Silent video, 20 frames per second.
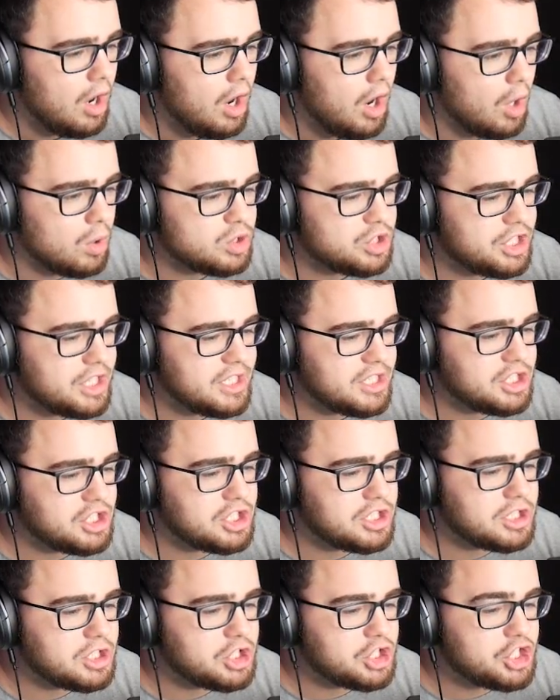Oh, she's I can't
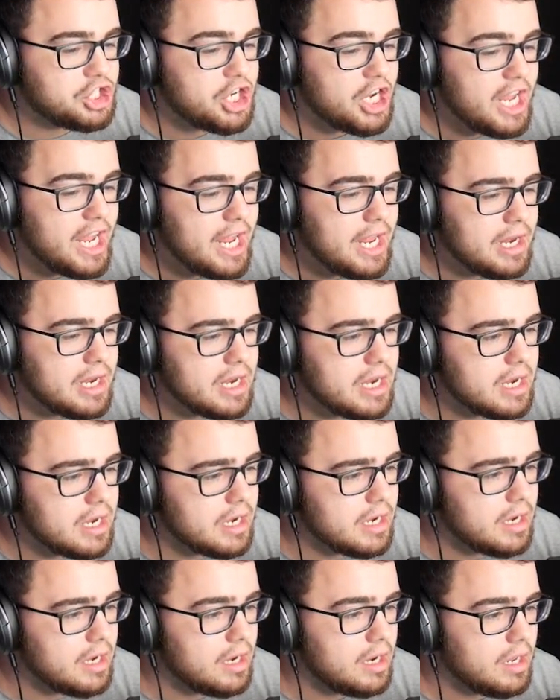do that. cheating.
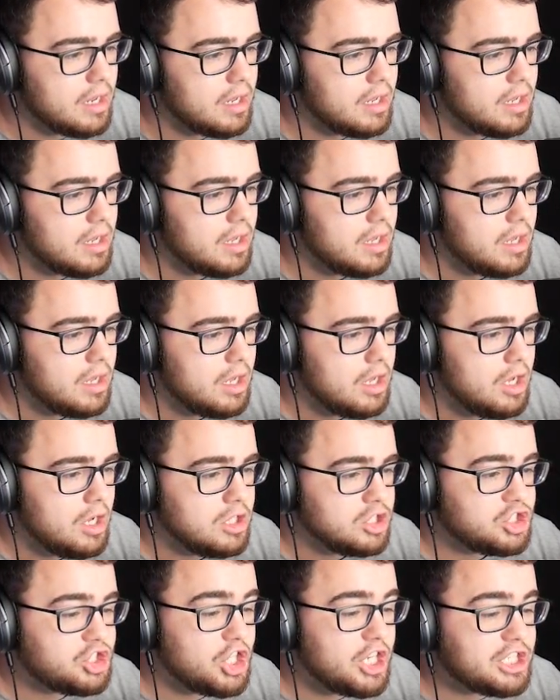
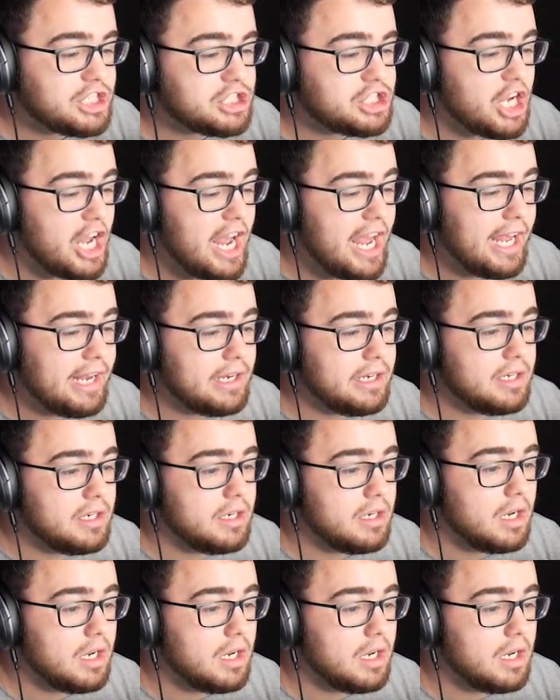She's cheating! Right.